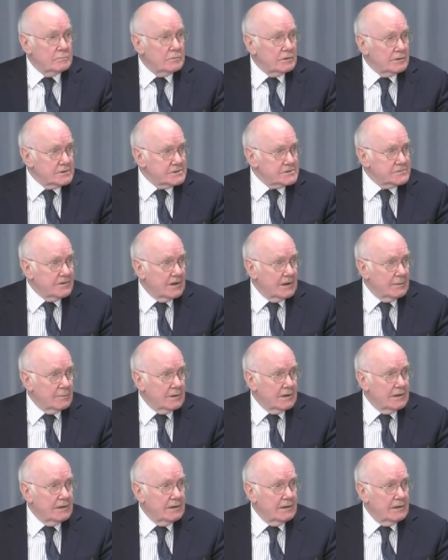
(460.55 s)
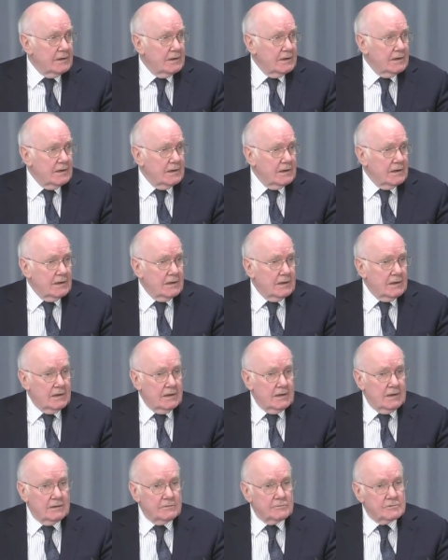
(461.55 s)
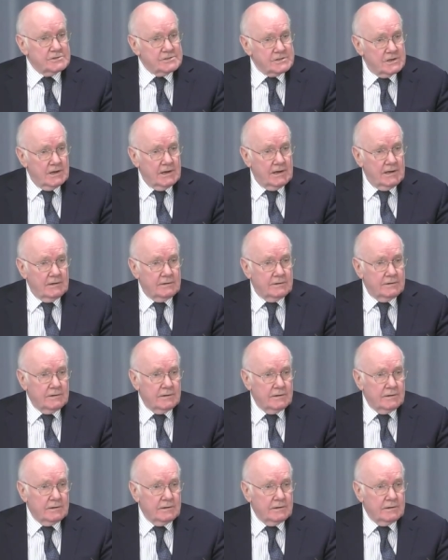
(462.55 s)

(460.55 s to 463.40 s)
with his family uh, and resigned.